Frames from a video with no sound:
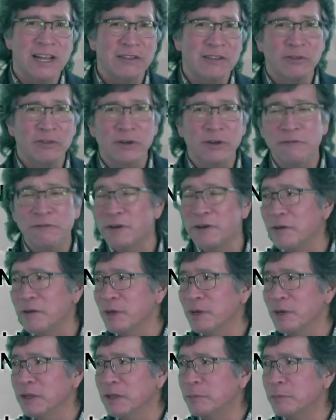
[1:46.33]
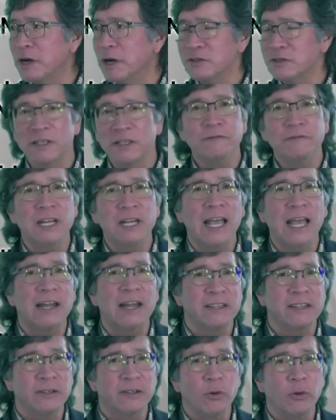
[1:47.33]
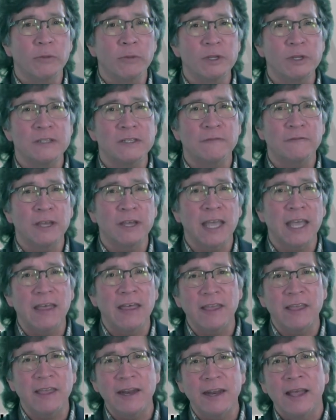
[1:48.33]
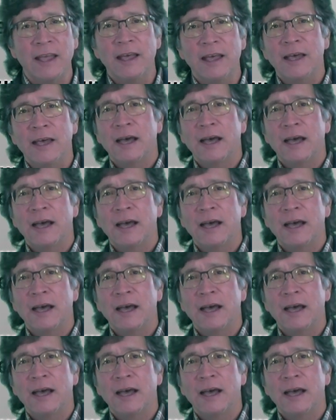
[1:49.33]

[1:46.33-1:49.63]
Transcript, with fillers: 935 millibars, lifting out of the North Pacific, and then